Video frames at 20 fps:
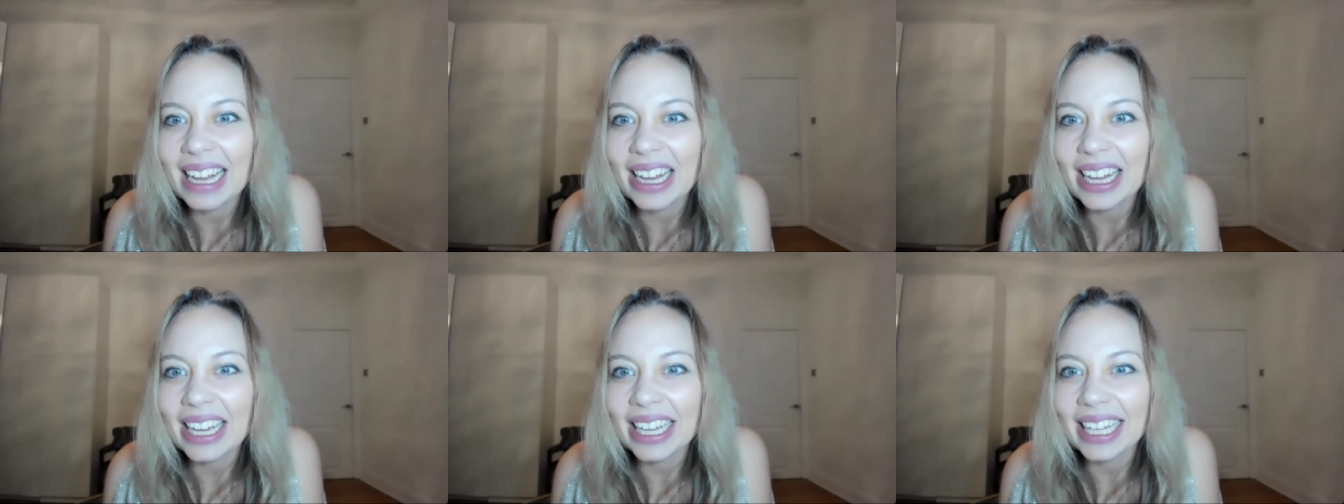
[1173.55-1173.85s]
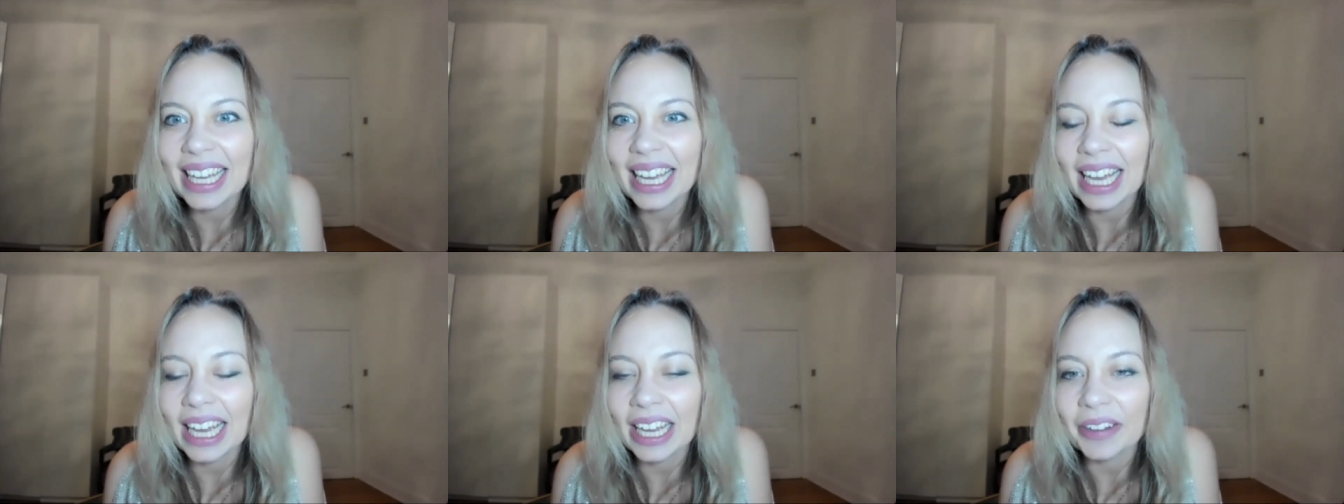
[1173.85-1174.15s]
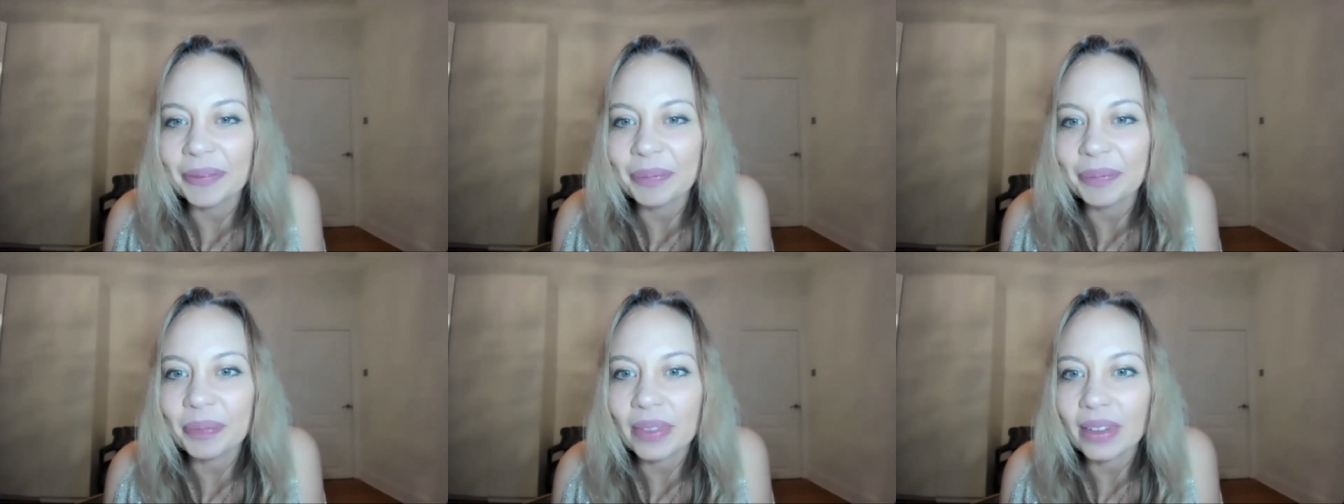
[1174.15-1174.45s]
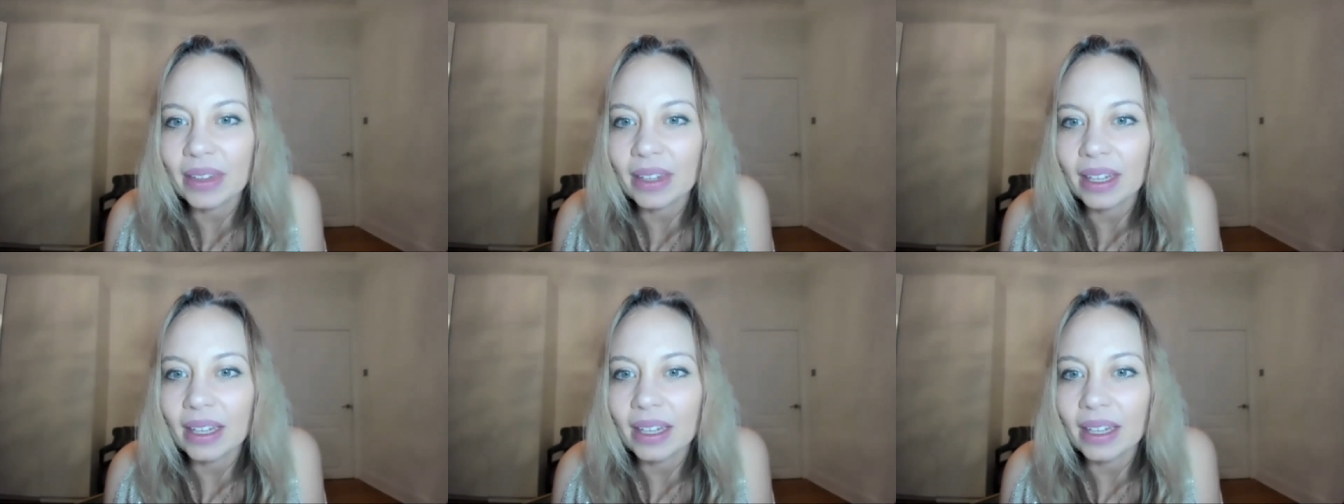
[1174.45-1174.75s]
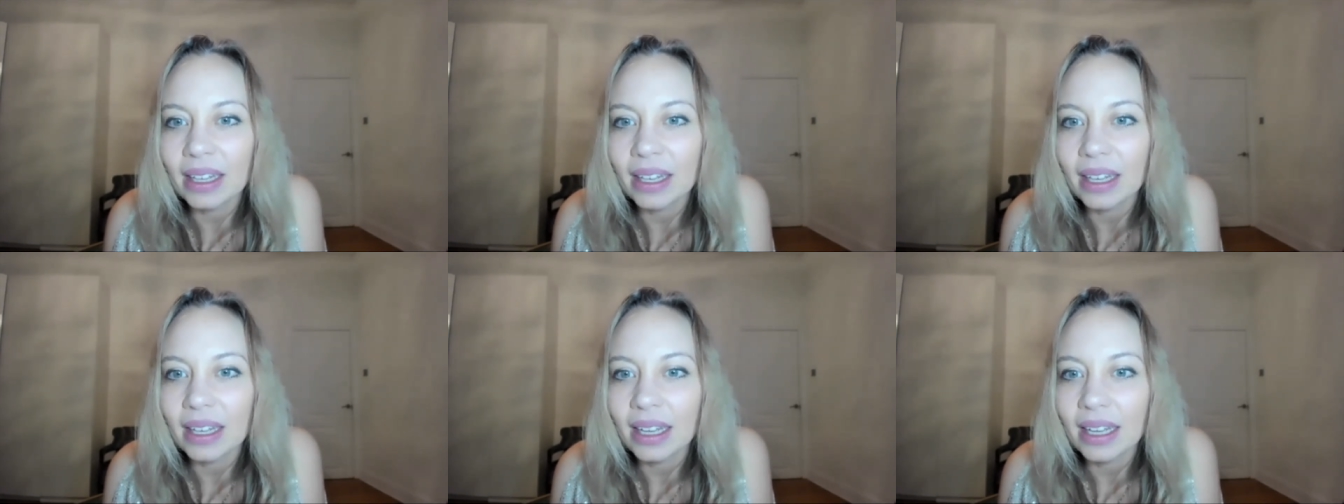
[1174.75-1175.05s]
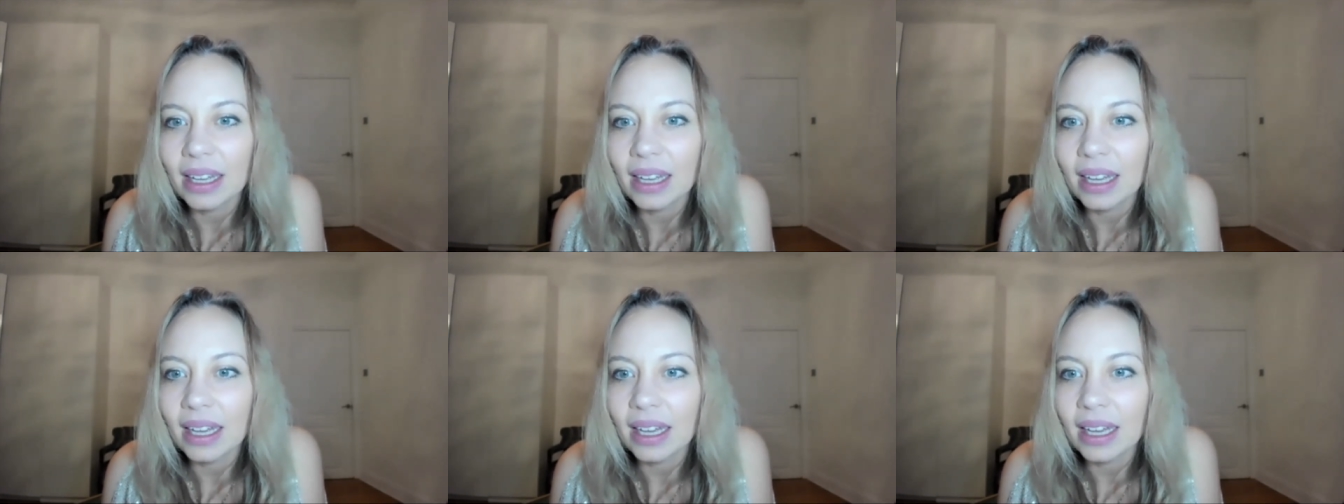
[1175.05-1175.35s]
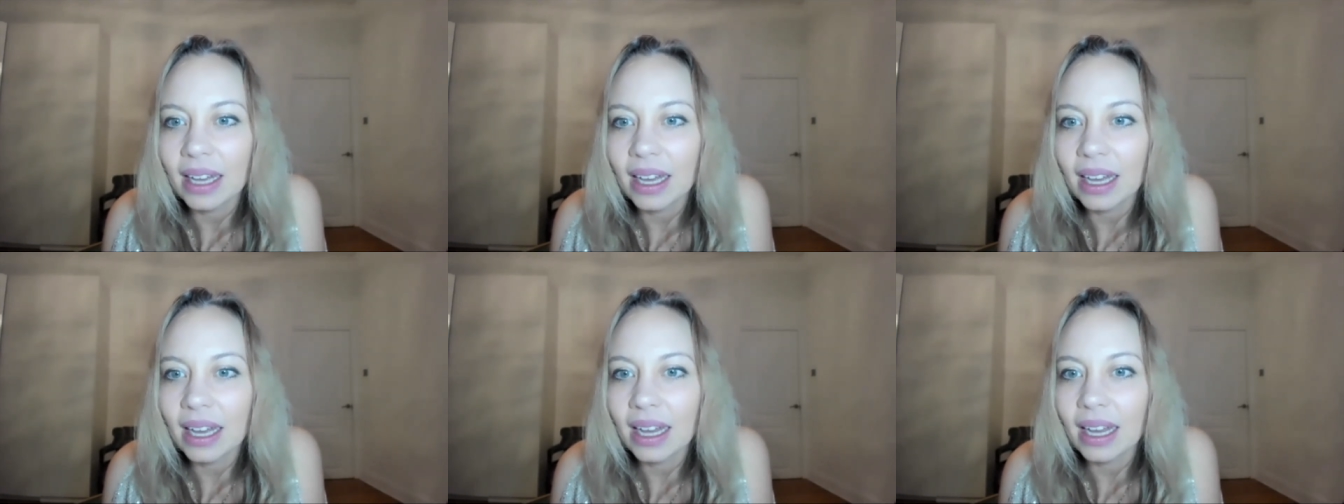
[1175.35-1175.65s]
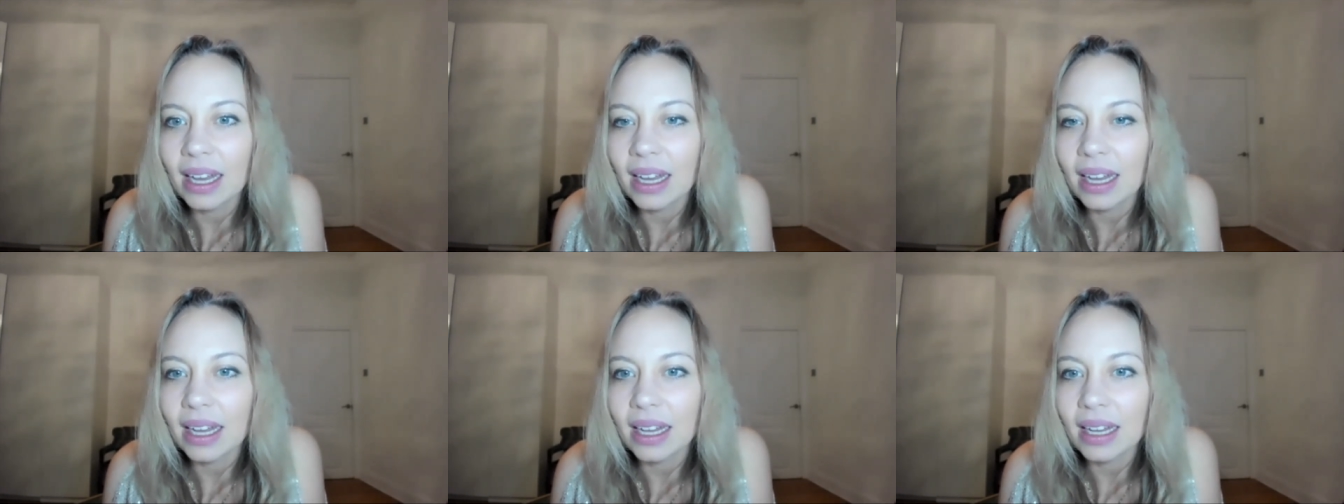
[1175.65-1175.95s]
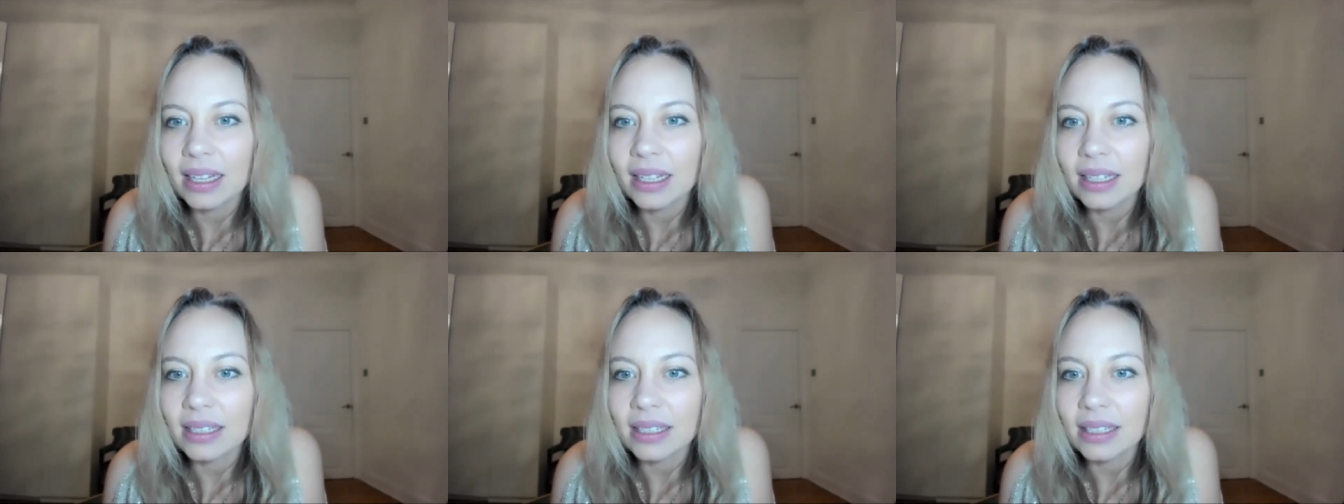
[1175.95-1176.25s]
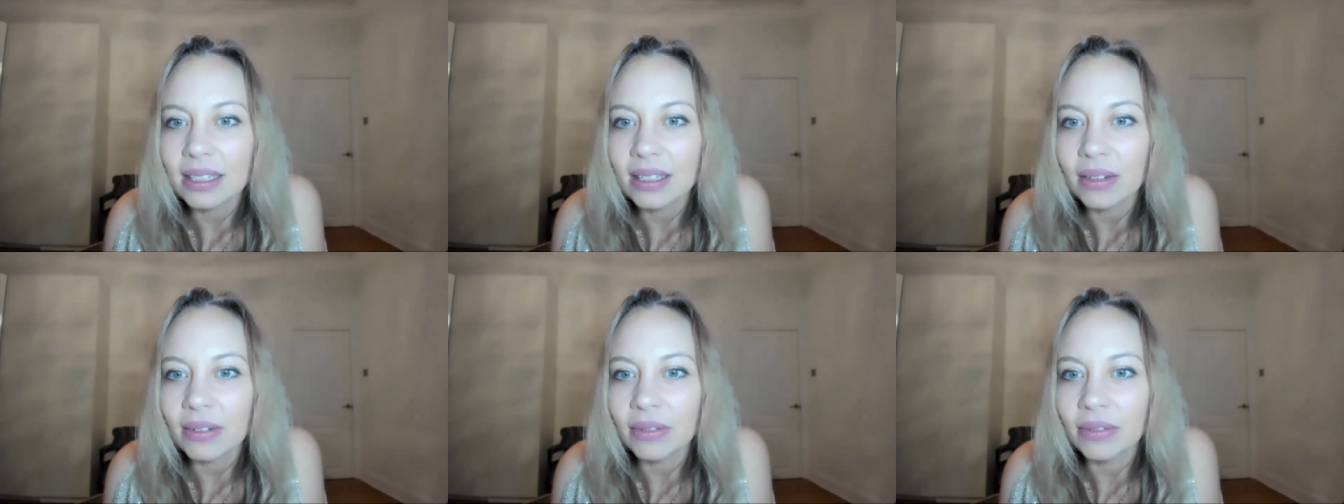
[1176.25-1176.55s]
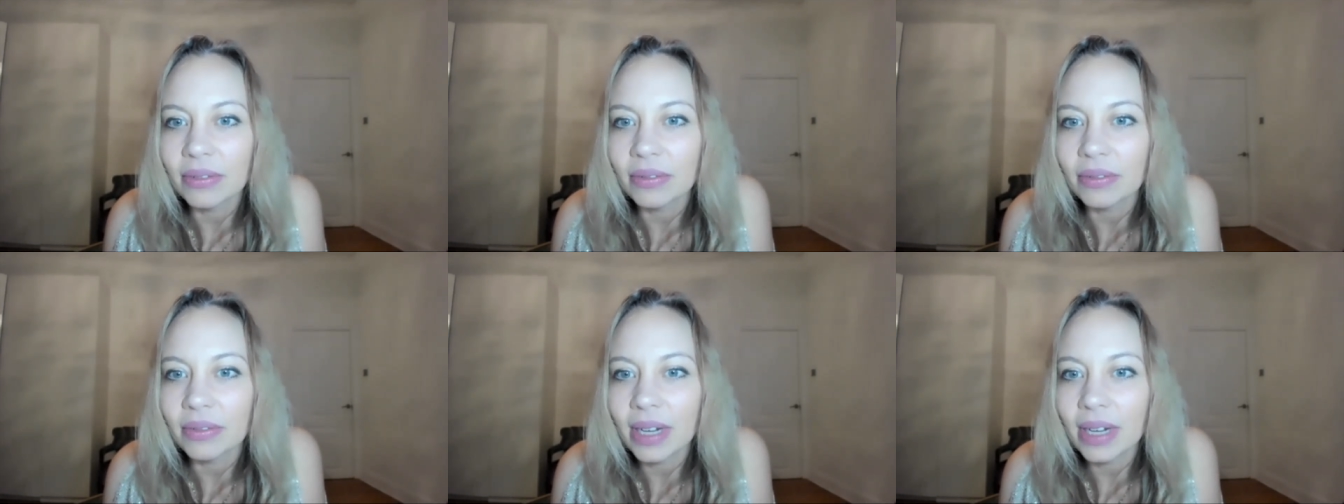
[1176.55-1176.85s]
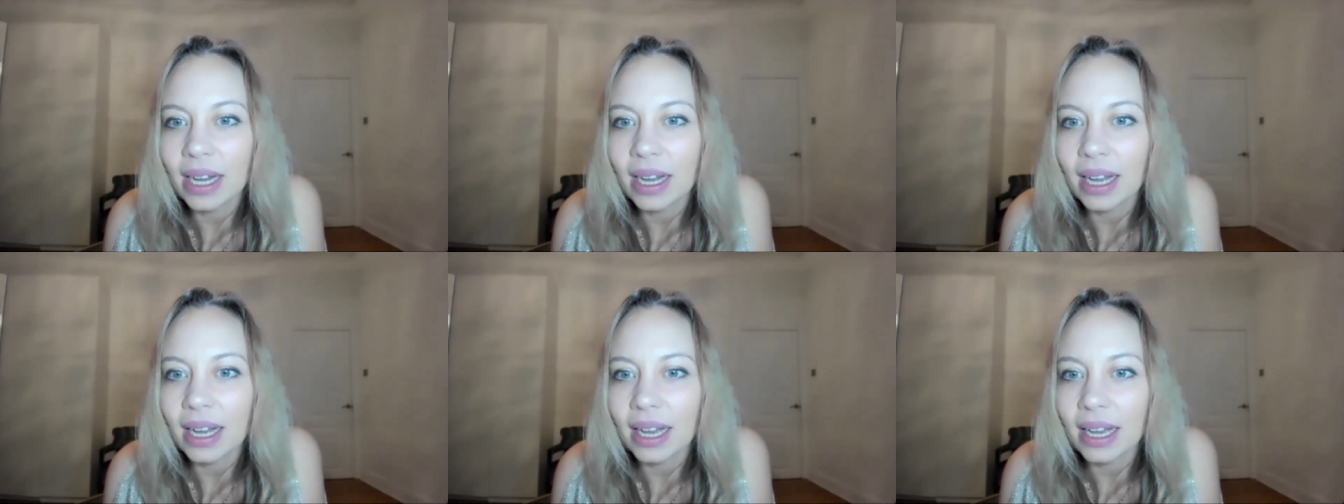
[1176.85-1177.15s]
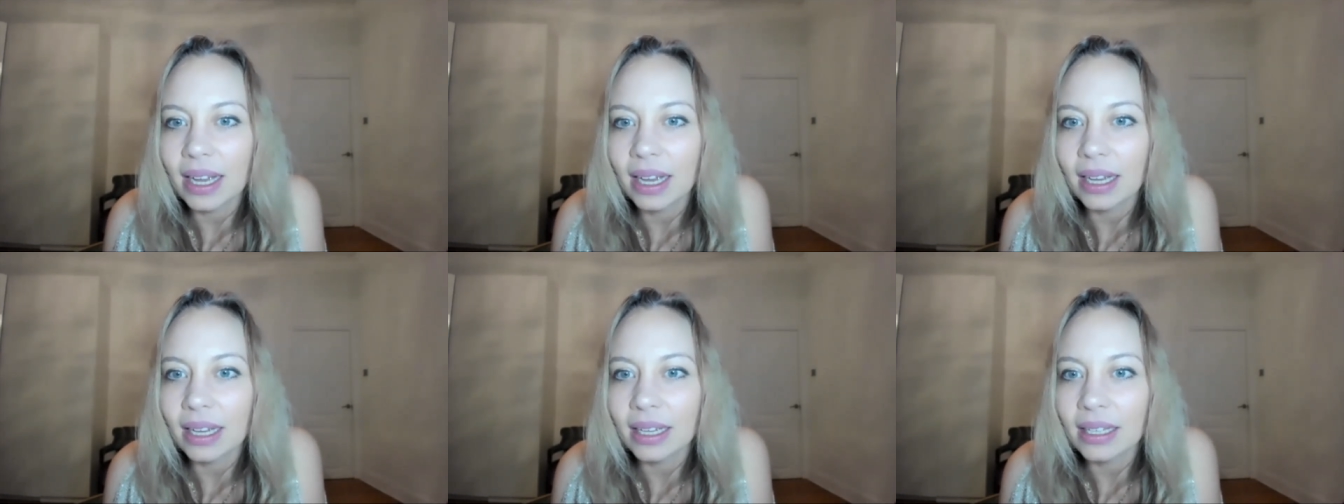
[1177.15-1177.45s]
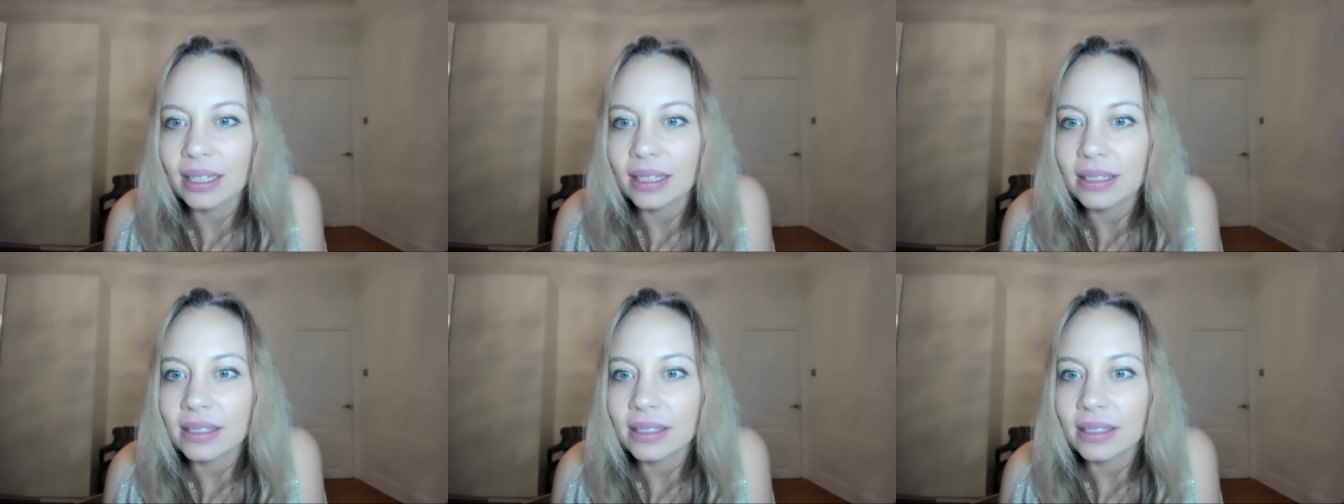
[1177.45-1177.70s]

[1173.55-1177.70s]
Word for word: Okay. Right.